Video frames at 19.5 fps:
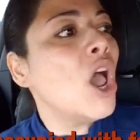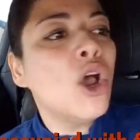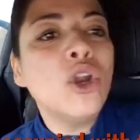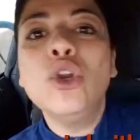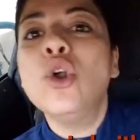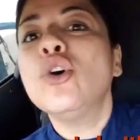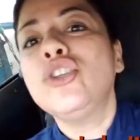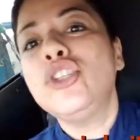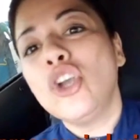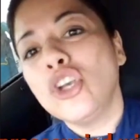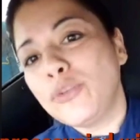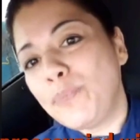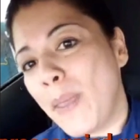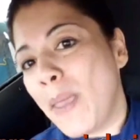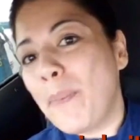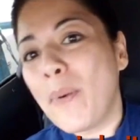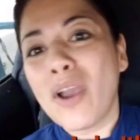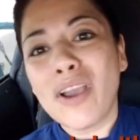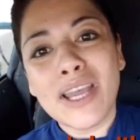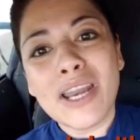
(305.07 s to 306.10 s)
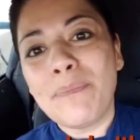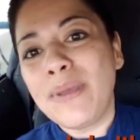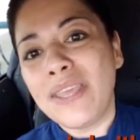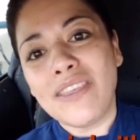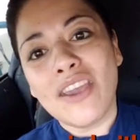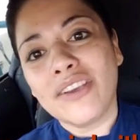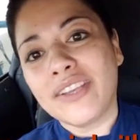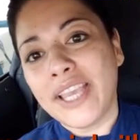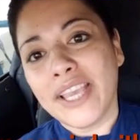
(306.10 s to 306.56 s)
Lucio's people are going to be there
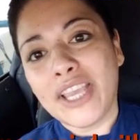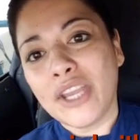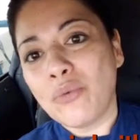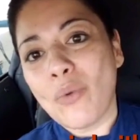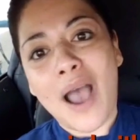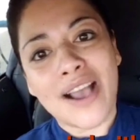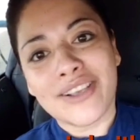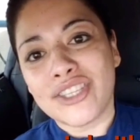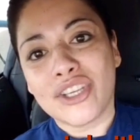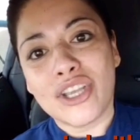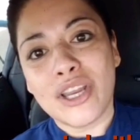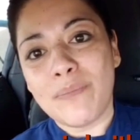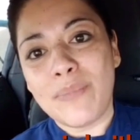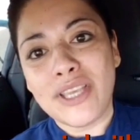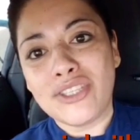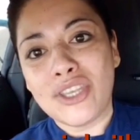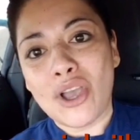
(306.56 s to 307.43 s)
kicking rocks. They're going to be so